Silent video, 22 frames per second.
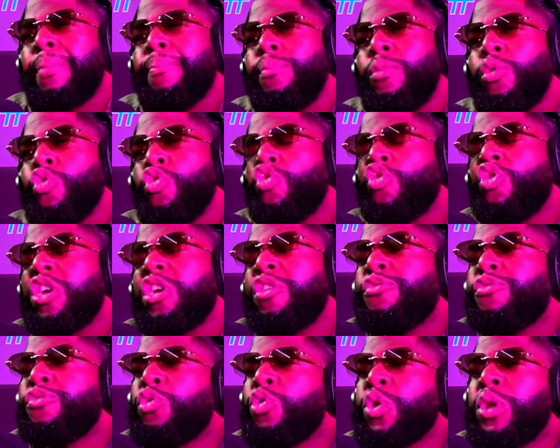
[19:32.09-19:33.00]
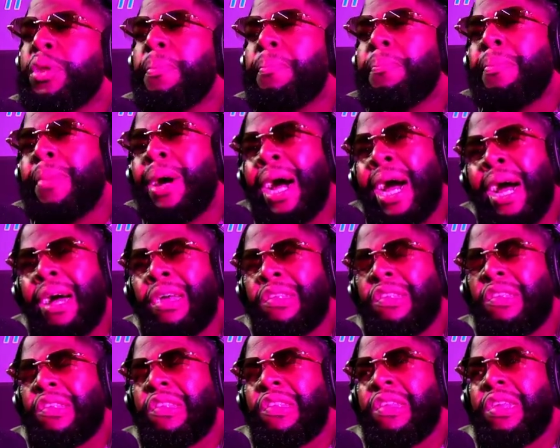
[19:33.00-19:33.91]
I make music for the
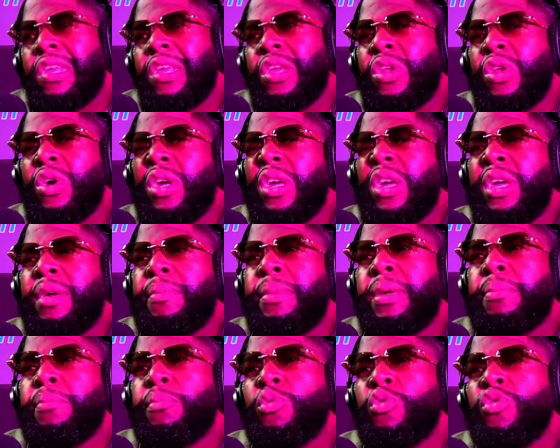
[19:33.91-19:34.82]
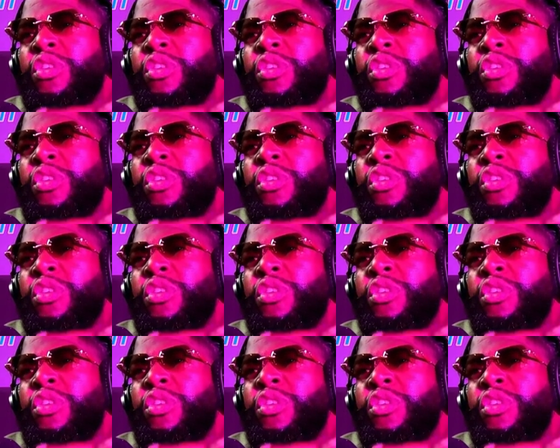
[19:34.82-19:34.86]
mass, you know.